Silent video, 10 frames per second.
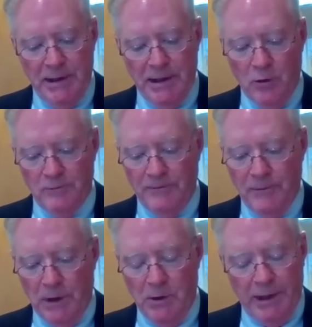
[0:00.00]
a
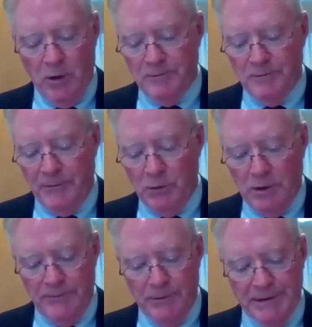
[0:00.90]
quick
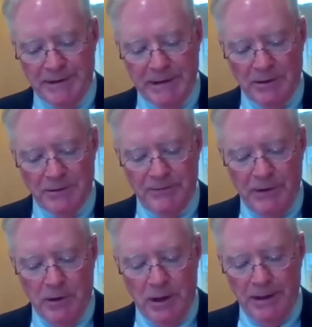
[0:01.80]
overview of the results of
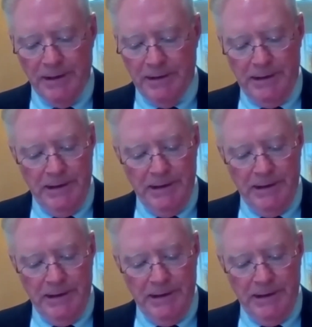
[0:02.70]
the audit,